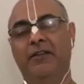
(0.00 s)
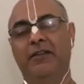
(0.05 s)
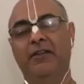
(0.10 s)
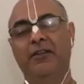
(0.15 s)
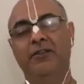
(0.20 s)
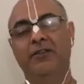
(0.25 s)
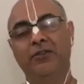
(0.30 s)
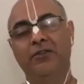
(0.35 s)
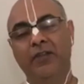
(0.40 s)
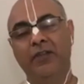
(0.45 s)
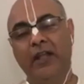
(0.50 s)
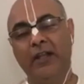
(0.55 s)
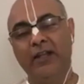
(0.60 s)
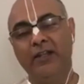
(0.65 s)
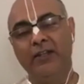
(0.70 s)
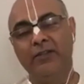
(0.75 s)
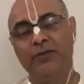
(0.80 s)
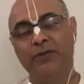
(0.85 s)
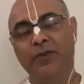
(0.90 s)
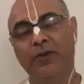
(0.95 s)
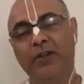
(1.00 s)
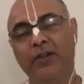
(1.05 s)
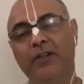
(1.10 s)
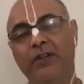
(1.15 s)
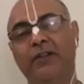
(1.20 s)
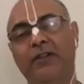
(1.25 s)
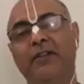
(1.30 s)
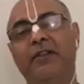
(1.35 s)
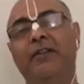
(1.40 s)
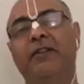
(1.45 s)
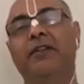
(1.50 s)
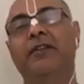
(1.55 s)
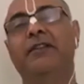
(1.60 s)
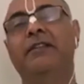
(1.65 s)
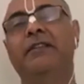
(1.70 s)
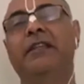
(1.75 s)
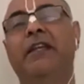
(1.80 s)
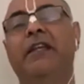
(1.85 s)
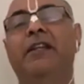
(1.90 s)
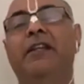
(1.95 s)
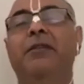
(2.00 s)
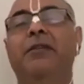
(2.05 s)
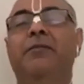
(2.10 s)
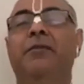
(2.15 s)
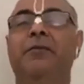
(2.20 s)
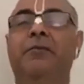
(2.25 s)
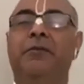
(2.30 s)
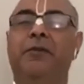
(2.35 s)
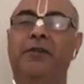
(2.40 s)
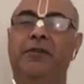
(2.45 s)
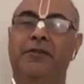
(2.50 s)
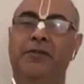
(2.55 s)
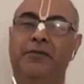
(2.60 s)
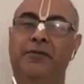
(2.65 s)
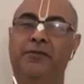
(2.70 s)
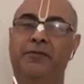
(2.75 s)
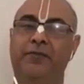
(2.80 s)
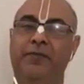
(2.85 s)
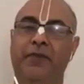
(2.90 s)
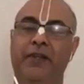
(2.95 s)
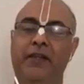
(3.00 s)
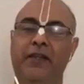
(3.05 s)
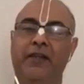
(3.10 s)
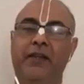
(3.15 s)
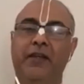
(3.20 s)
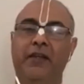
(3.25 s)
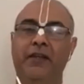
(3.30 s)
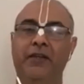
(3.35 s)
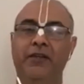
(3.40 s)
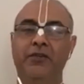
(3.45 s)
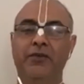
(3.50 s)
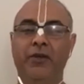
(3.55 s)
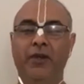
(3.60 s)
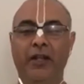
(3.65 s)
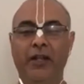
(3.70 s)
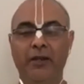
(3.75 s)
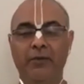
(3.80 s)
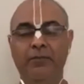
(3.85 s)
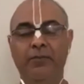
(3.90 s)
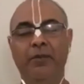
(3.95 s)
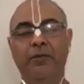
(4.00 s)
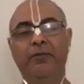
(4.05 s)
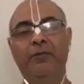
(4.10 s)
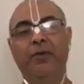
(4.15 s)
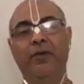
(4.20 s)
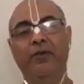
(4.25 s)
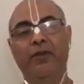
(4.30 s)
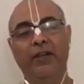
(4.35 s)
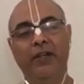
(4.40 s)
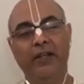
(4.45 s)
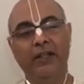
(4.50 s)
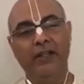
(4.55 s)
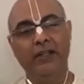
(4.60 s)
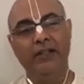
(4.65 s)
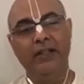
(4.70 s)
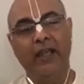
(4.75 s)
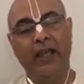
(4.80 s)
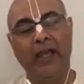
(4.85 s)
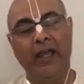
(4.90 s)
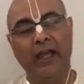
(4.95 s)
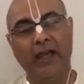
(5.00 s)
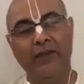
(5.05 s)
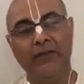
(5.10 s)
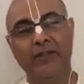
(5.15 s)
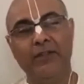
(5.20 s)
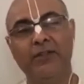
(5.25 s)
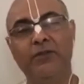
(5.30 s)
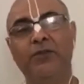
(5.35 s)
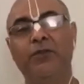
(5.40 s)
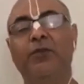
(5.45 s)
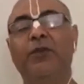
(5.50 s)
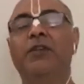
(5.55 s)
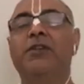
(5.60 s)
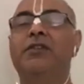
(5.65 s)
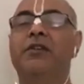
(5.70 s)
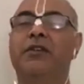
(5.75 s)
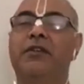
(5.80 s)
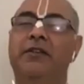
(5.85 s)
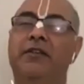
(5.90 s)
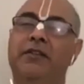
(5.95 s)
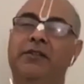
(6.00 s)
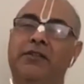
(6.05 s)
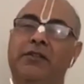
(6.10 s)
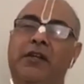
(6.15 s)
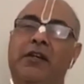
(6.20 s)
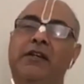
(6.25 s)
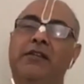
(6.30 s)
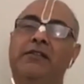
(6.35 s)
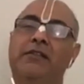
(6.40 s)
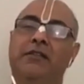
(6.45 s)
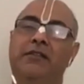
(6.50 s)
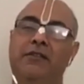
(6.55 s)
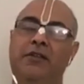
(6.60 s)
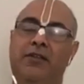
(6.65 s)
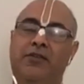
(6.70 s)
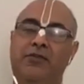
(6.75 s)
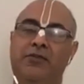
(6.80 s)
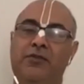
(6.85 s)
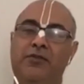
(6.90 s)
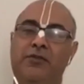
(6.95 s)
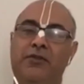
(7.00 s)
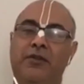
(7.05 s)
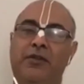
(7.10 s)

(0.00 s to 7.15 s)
So that is what saintly people do. To help people really have this vision, Shastra Chakshush.